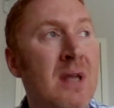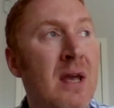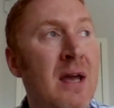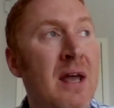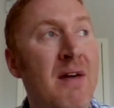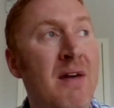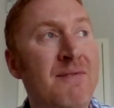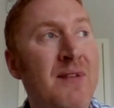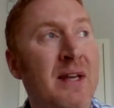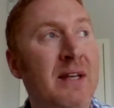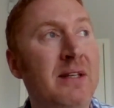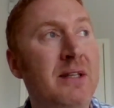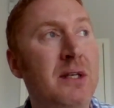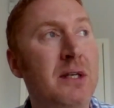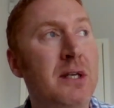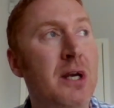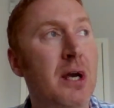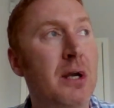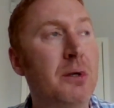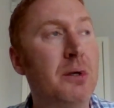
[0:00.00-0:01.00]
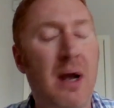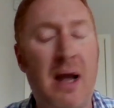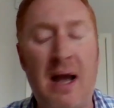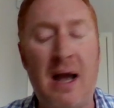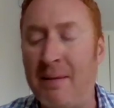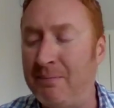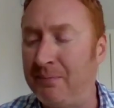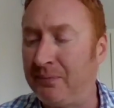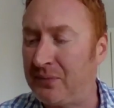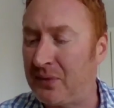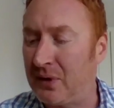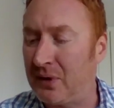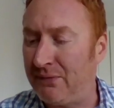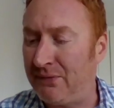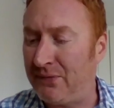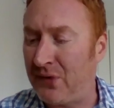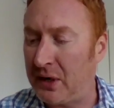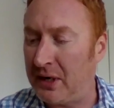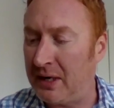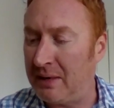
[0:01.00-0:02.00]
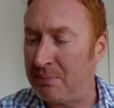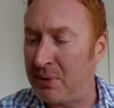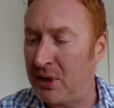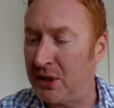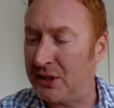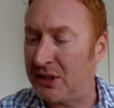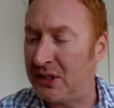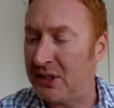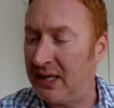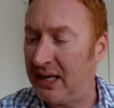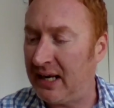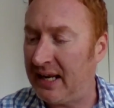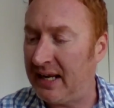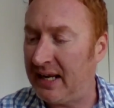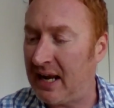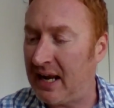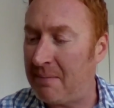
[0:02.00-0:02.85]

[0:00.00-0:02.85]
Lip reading: And I think, finally, personally,